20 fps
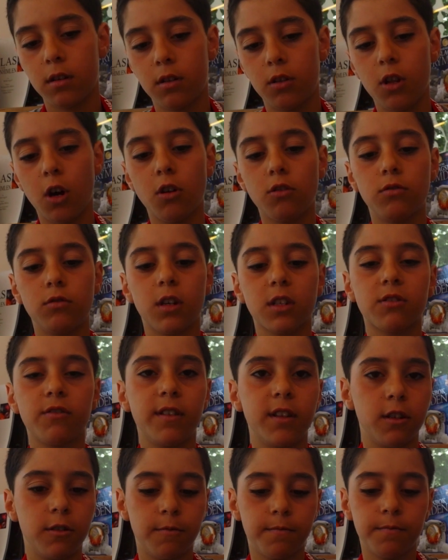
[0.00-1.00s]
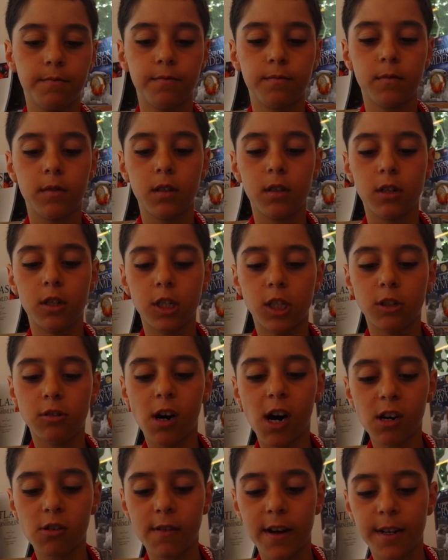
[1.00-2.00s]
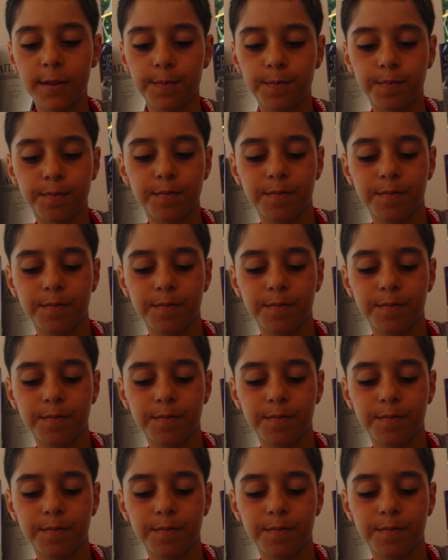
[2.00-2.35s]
No, not here. Wrong way.